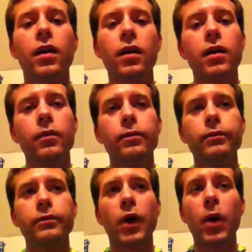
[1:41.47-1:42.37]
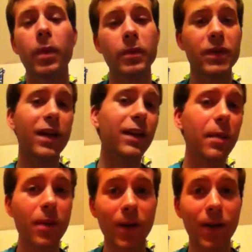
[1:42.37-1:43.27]
I hope I'm saying
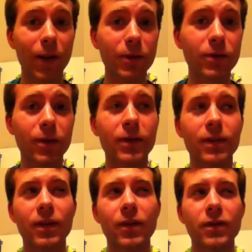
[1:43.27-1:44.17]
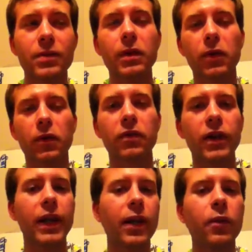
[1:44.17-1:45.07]
that better than I used to, because I know it used to be a little
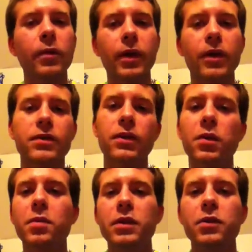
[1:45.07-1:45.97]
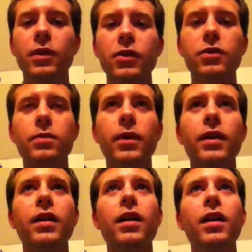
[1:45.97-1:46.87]
funny and I rolled my R's a little bit too much. But